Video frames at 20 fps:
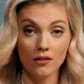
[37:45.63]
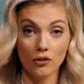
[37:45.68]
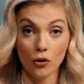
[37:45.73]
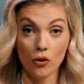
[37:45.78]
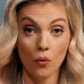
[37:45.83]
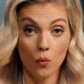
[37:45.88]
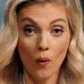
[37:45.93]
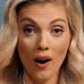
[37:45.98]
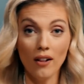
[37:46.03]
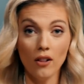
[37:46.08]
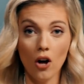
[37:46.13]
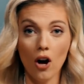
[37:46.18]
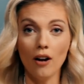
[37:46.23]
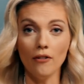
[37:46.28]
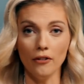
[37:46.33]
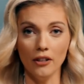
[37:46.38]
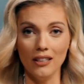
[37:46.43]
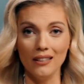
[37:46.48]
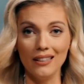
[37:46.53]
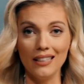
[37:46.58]
to the
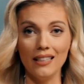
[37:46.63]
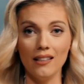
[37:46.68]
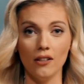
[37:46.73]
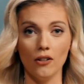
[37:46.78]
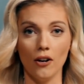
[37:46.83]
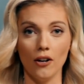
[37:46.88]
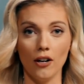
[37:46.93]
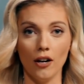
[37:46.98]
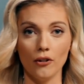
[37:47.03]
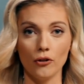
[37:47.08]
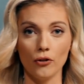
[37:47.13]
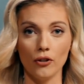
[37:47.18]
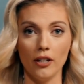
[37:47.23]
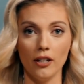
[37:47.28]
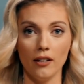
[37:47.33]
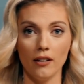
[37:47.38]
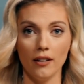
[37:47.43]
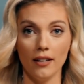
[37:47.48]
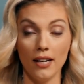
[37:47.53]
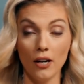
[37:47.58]
well-off and elite in our
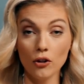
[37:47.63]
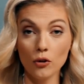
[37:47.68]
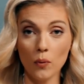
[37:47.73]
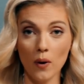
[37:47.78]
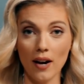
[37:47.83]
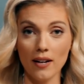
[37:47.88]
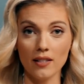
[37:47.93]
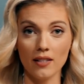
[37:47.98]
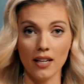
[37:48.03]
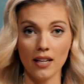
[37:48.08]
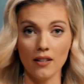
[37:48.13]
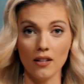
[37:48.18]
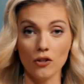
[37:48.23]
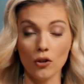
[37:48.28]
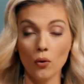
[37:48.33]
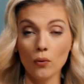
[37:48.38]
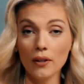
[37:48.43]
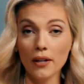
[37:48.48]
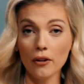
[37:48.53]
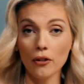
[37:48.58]
country. And here's why I say this.
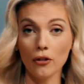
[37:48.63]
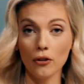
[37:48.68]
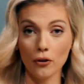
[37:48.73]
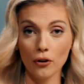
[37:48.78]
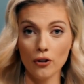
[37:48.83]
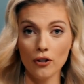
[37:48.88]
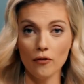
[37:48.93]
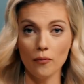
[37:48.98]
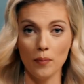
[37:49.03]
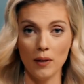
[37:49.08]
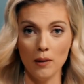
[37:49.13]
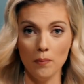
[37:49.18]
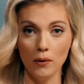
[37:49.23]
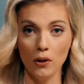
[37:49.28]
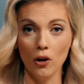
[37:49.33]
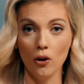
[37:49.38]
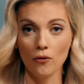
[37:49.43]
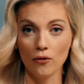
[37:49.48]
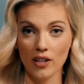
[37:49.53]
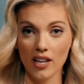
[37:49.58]
Only a third of
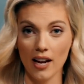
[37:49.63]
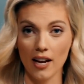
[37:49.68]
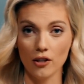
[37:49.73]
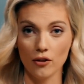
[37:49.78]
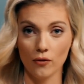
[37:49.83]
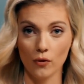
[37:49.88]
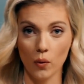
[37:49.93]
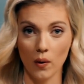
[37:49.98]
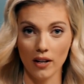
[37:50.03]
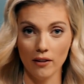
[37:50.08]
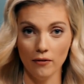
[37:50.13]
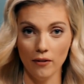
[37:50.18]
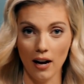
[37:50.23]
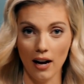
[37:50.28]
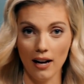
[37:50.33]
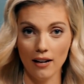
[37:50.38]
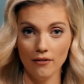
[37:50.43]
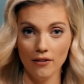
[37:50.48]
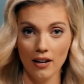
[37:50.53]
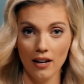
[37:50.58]
people over the age of
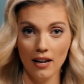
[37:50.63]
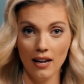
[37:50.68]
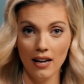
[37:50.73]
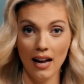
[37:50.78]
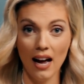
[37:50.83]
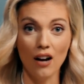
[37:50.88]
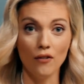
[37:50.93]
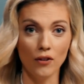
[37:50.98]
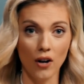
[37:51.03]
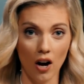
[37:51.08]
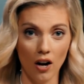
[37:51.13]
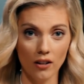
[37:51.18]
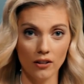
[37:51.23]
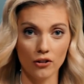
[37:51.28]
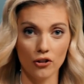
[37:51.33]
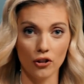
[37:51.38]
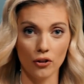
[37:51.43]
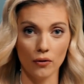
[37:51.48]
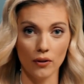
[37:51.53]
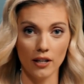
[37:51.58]
twenty-five have
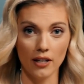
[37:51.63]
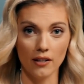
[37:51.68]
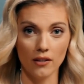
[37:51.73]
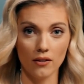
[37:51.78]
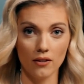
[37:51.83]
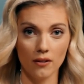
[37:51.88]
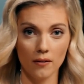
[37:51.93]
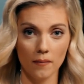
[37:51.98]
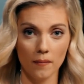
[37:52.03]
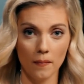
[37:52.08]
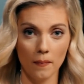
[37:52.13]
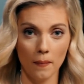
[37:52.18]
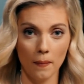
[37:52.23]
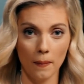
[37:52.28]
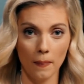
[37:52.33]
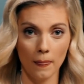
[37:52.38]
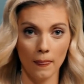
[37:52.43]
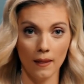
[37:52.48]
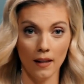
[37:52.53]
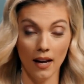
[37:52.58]
college degrees.
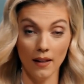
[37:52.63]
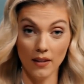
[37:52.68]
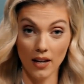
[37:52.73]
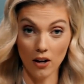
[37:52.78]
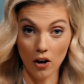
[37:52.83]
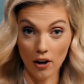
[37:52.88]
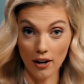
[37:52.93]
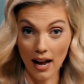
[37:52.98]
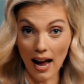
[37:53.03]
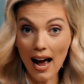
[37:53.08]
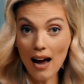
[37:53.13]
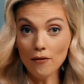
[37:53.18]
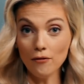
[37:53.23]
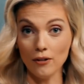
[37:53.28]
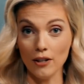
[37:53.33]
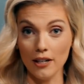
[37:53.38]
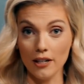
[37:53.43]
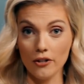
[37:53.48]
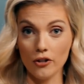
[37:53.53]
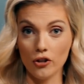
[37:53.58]
And then on
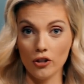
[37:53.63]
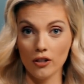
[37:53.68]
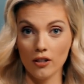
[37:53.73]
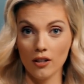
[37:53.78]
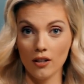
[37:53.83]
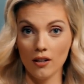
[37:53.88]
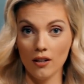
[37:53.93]
average,